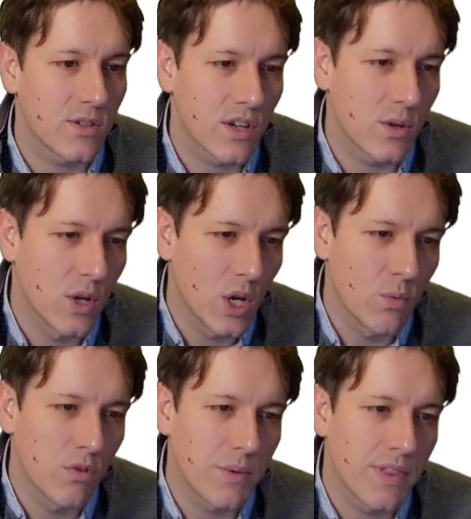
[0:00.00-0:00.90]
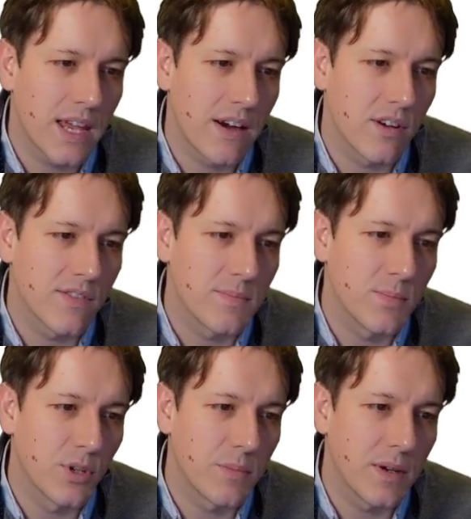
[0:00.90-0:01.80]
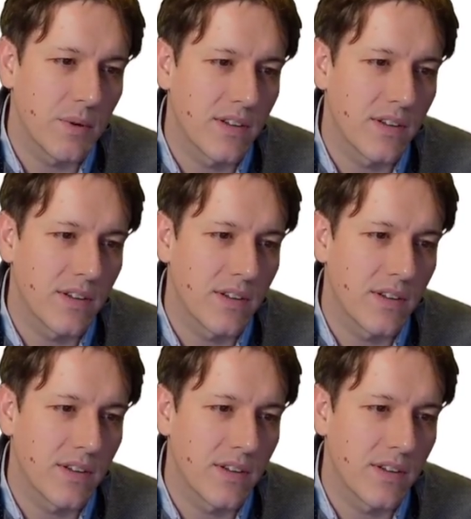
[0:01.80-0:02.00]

So what would the area of this border be?